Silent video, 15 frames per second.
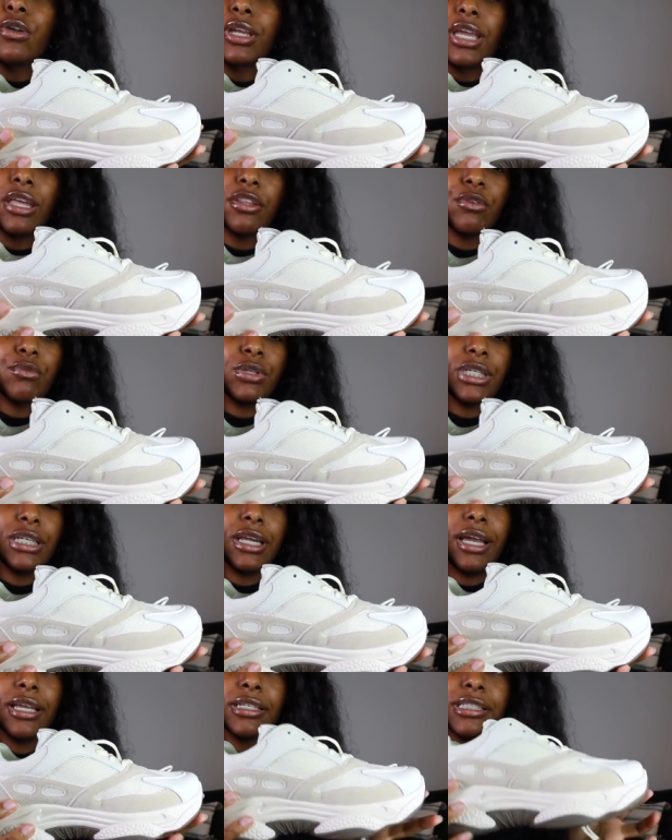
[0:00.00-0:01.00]
dad
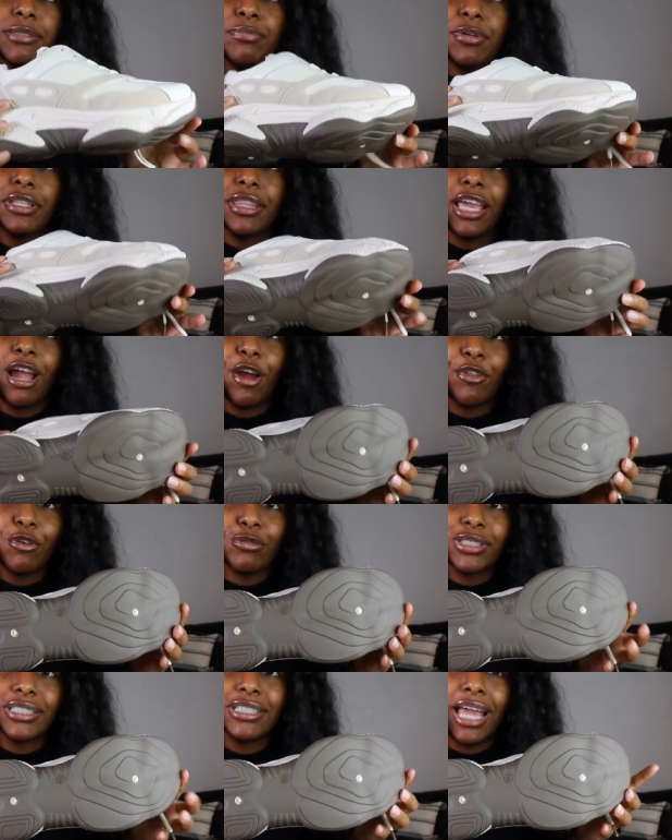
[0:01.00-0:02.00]
shoes, like
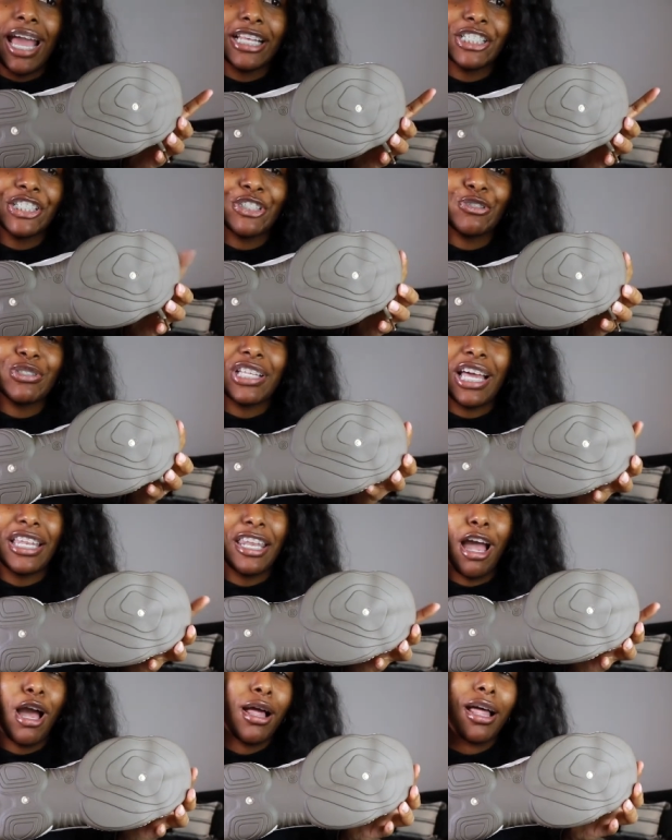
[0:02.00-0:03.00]
kind of
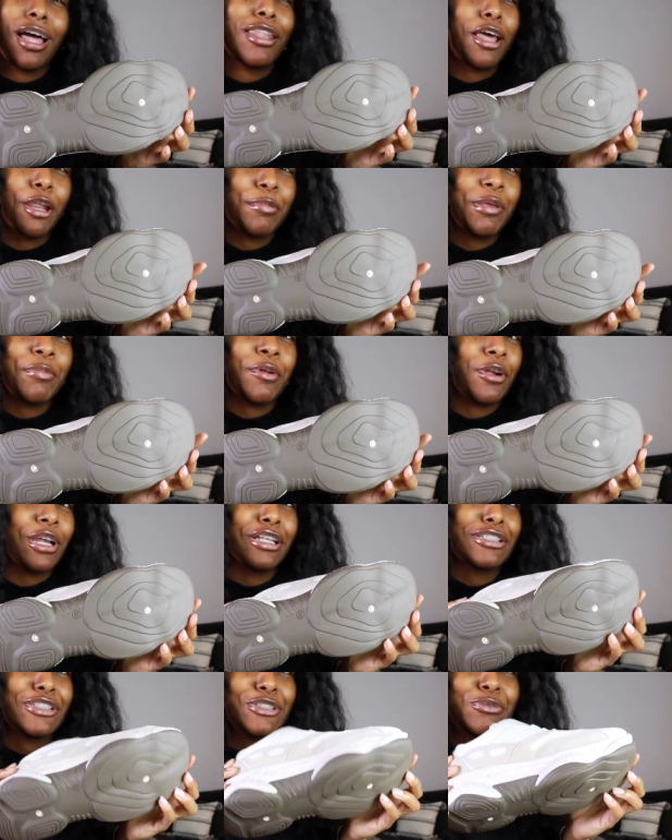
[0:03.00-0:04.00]
Balenciaga inspired
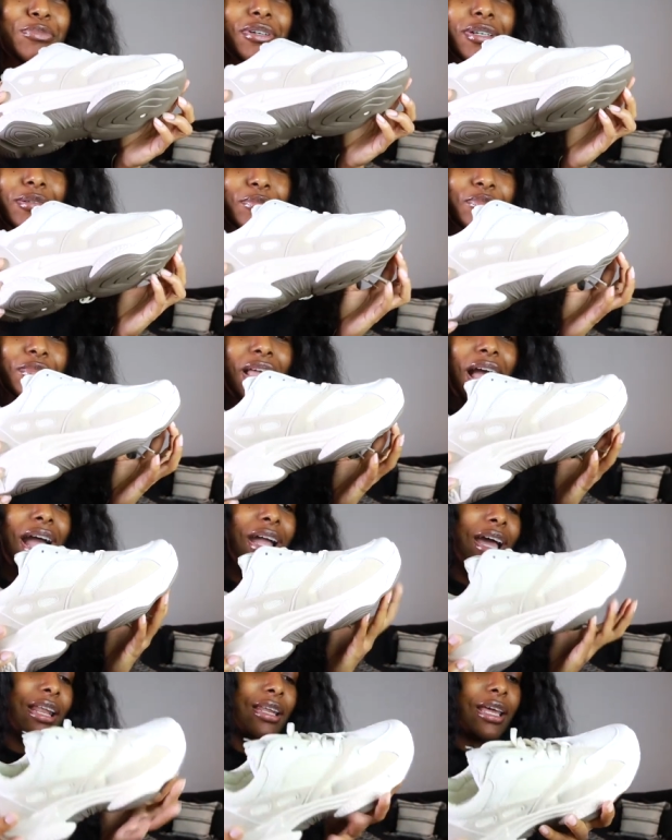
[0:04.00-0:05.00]
and
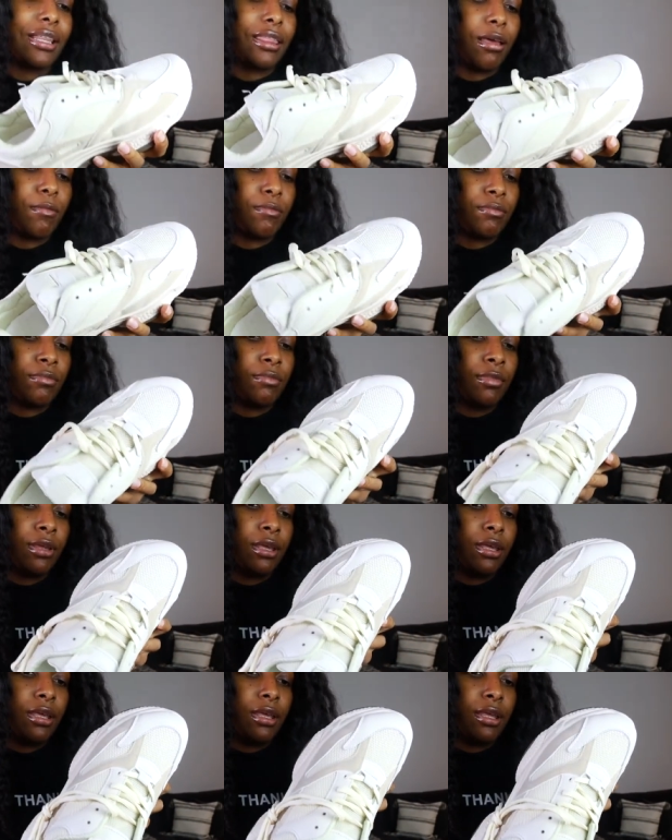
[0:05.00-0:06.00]
I don't want to spend
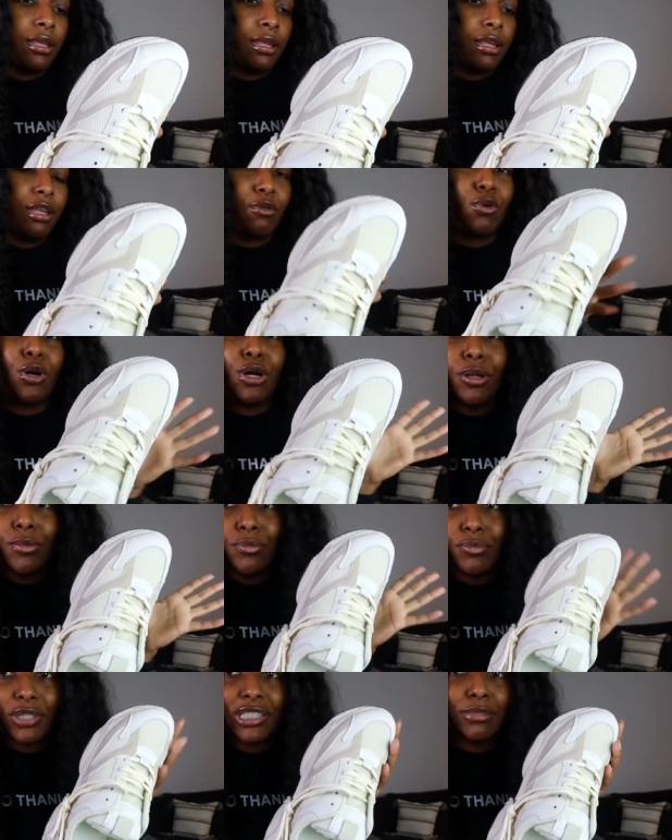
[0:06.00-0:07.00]
Balenciaga money.
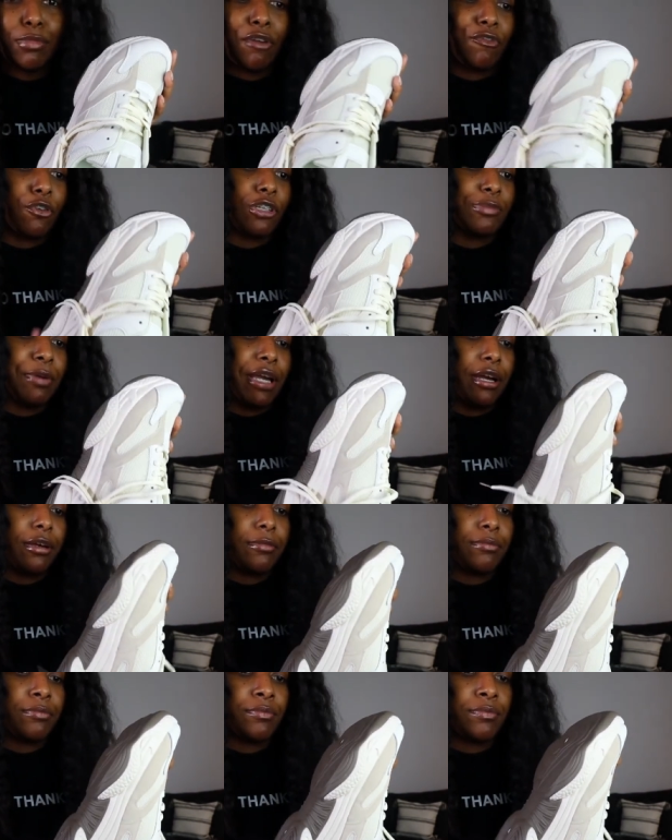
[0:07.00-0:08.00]
So that's why I got these
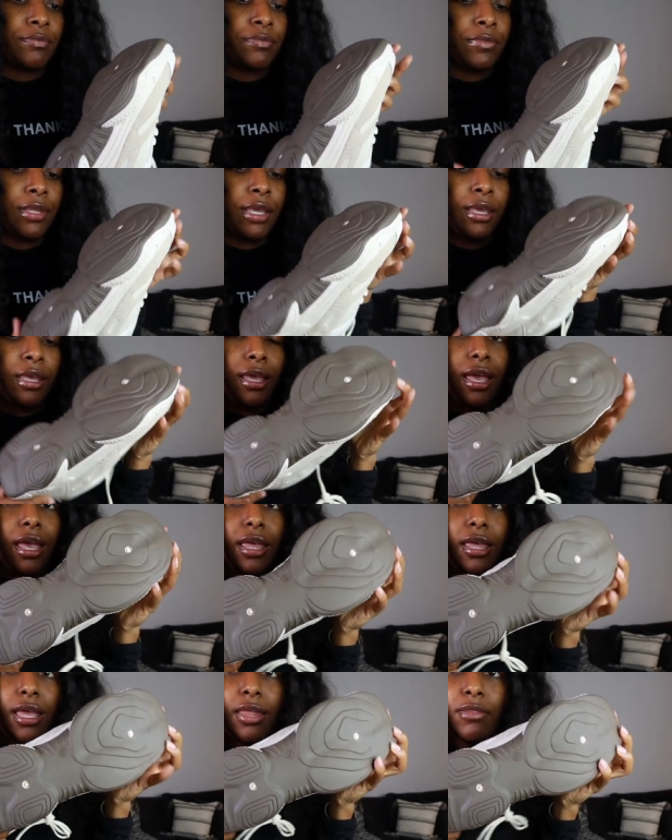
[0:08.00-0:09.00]
instead. I
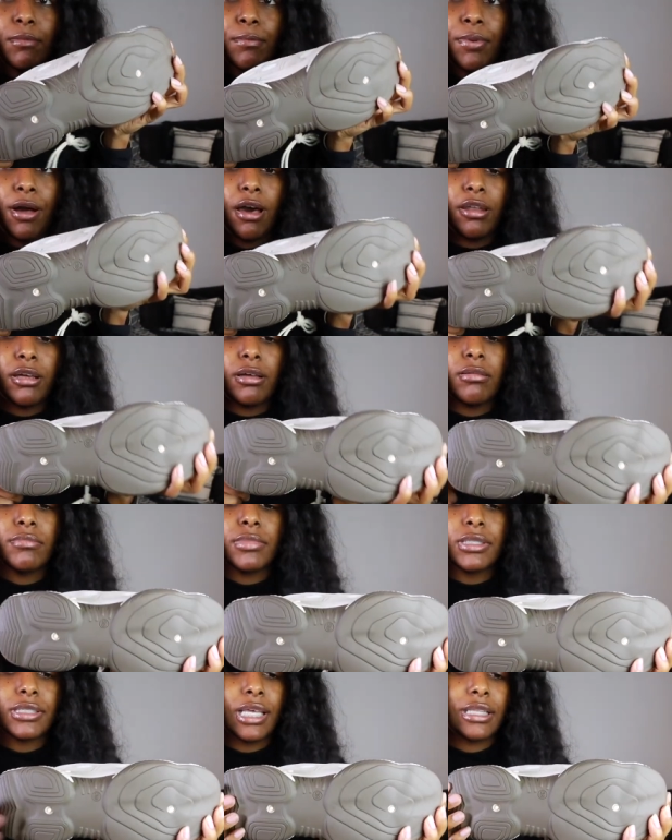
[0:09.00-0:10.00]
really like the color on
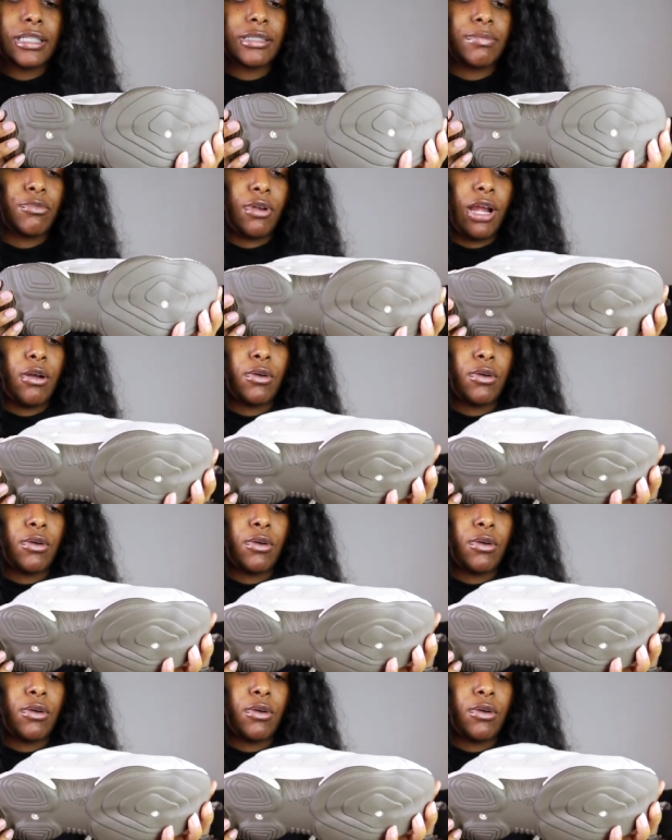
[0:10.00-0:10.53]
this. It's like